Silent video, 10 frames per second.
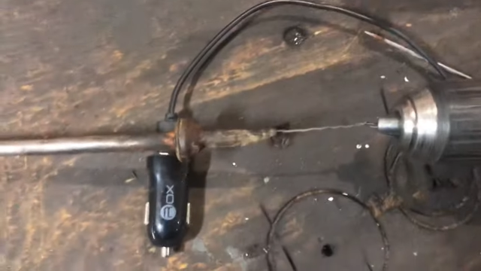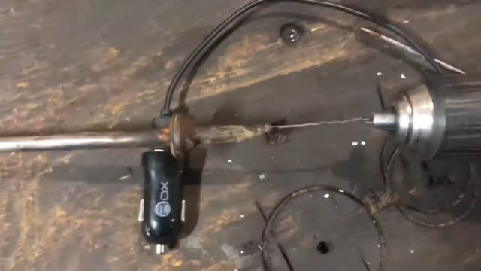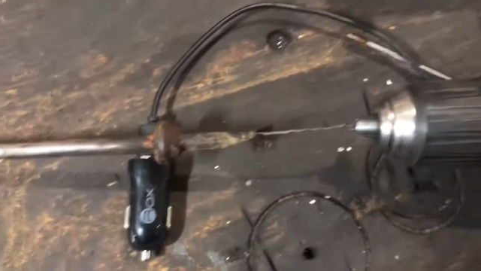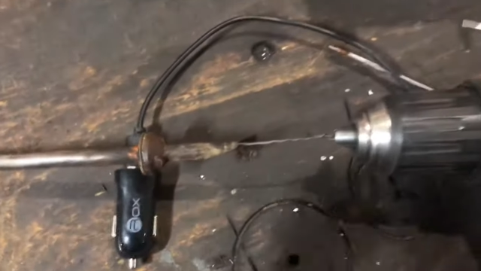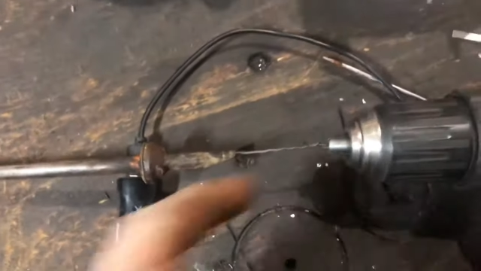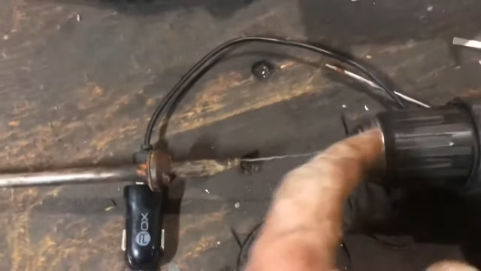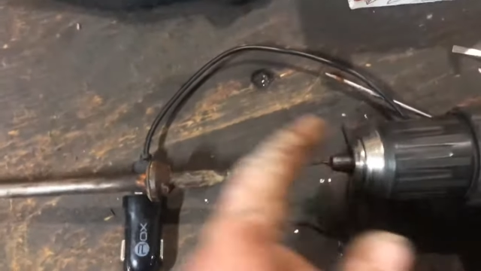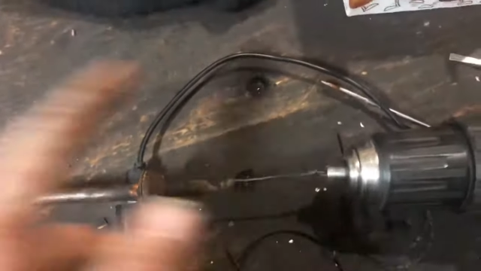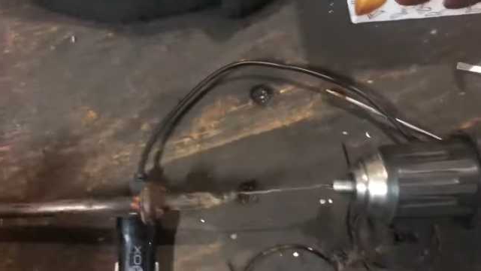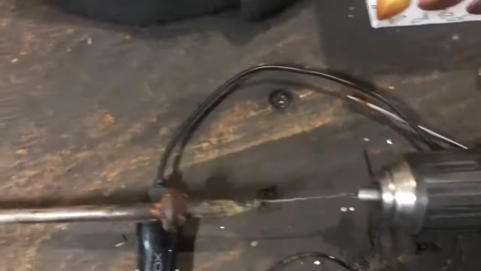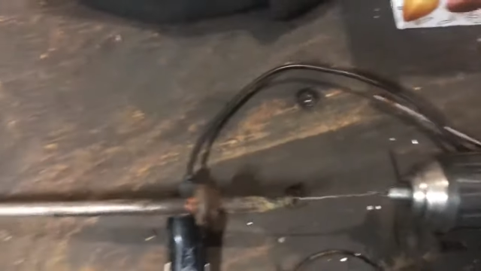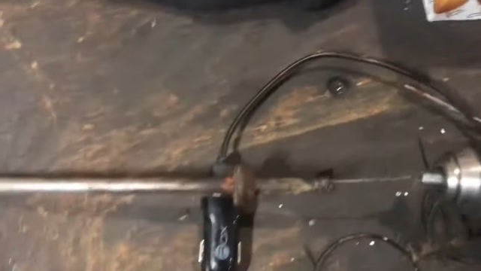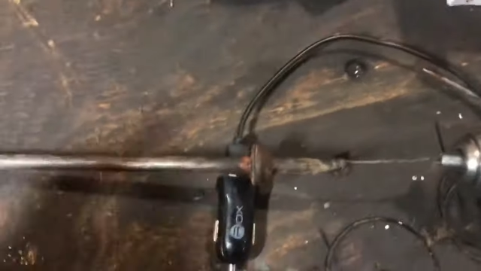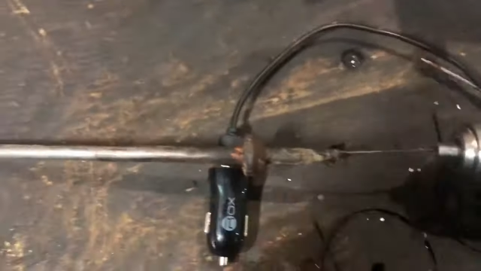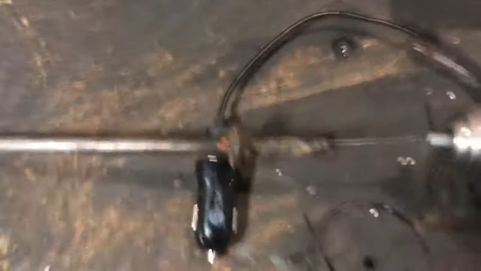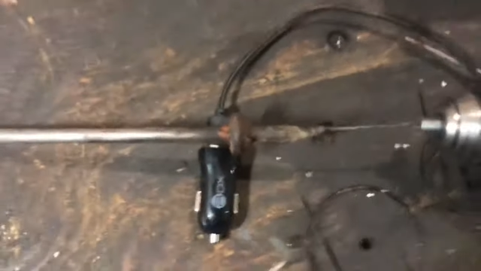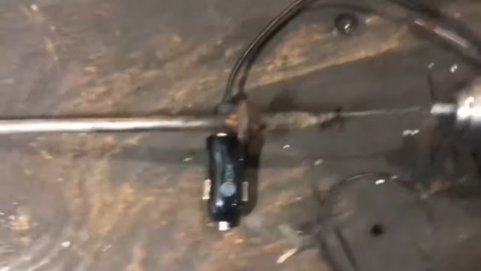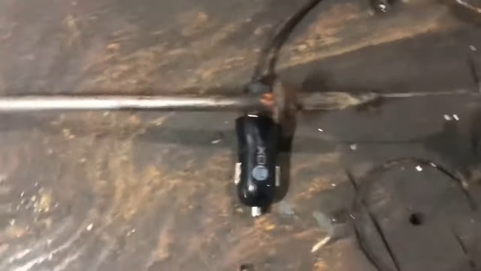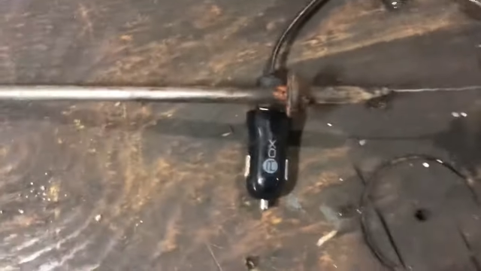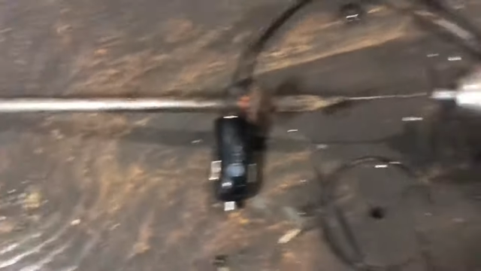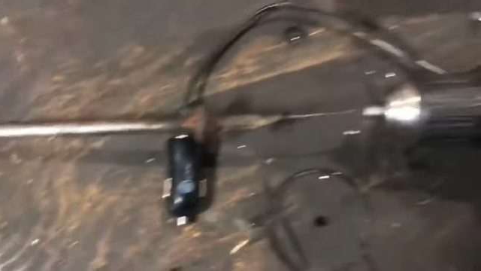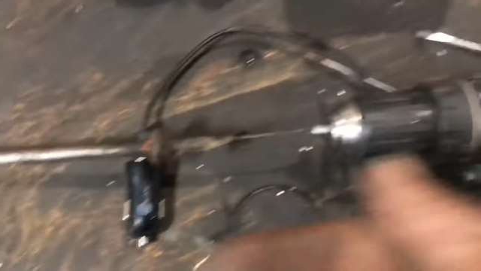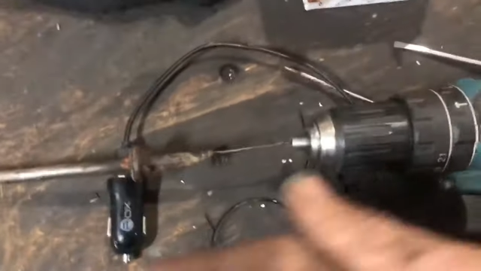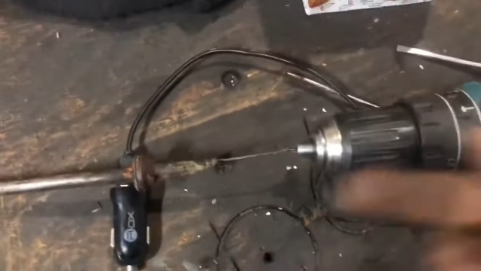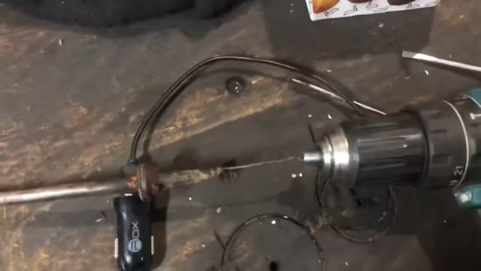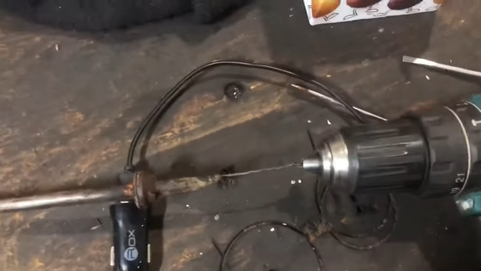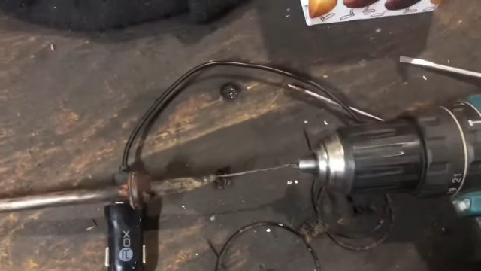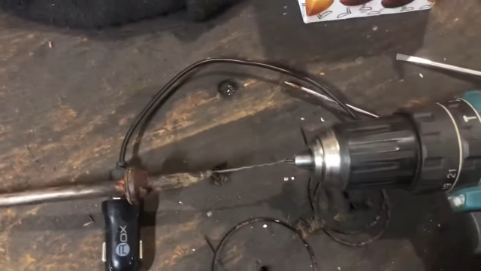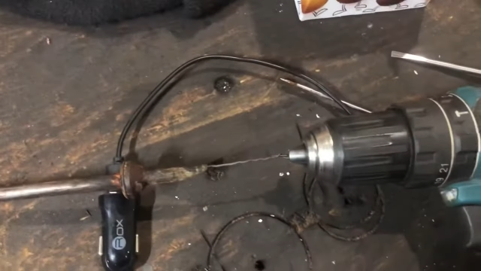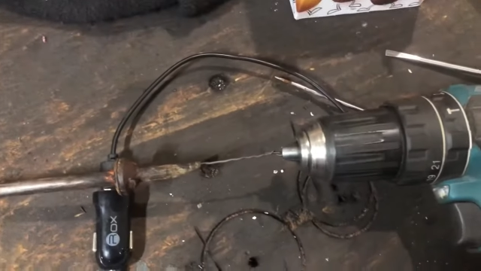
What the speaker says: No face is visible, so there are no lips to read.